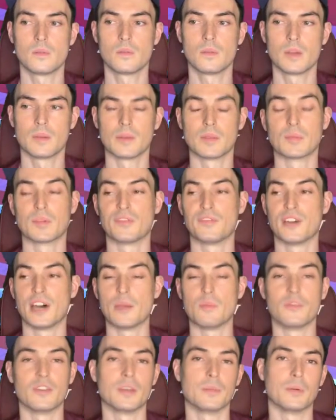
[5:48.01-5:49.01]
I mean, I'm not fine
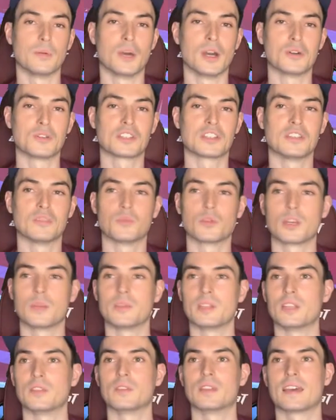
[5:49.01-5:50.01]
with it, but what else can, can we
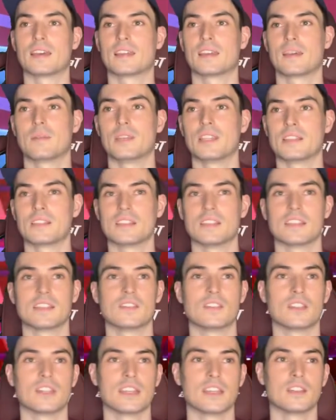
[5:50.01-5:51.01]
do? That I mean, it's, it's
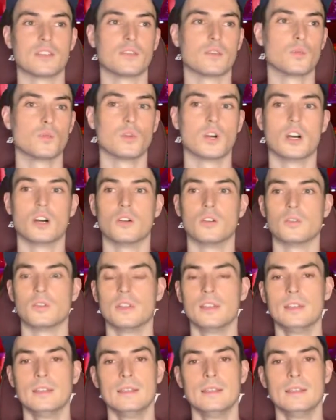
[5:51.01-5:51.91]
not the end of the world.